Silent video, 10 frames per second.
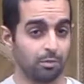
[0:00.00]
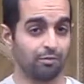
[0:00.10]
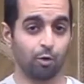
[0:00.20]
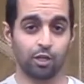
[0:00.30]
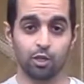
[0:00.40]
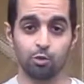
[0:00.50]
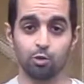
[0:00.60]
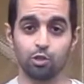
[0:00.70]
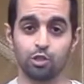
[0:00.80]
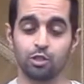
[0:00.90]
Before
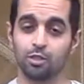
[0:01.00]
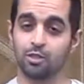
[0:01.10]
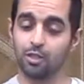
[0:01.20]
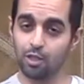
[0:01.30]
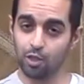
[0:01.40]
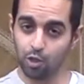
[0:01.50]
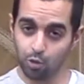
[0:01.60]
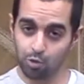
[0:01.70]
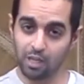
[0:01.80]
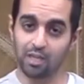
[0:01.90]
kiddush,
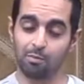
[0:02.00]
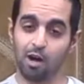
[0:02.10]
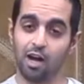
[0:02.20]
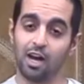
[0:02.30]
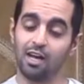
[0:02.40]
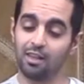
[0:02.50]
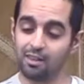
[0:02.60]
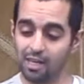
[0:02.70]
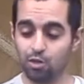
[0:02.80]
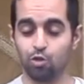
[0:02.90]
you say the bracha,
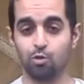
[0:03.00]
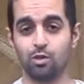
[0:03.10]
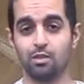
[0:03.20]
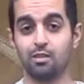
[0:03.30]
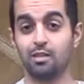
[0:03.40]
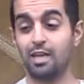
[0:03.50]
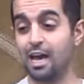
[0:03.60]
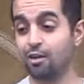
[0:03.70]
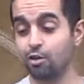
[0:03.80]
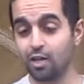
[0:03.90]
then you do it.
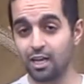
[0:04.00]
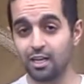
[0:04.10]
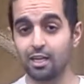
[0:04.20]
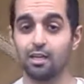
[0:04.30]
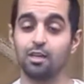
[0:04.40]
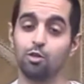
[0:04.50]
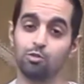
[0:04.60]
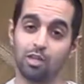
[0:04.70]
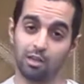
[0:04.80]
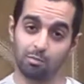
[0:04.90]
Candle lighting, you
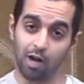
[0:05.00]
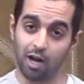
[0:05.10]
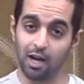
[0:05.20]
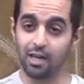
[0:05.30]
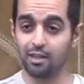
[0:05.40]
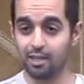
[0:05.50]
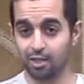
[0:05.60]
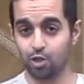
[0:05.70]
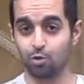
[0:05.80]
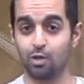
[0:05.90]
say the bracha,
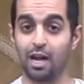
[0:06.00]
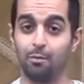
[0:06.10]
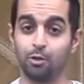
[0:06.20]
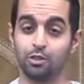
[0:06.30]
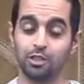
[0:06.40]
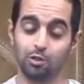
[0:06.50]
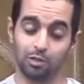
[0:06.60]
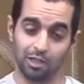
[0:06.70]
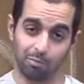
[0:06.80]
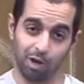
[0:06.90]
then you do it. Hamotzi, you
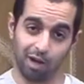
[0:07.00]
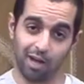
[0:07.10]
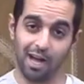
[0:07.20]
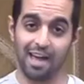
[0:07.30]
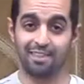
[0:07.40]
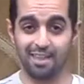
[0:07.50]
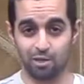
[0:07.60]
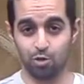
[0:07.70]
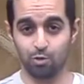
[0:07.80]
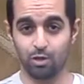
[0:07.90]
say the bracha, and
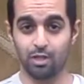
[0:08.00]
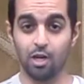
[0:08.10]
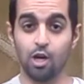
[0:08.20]
then you do it.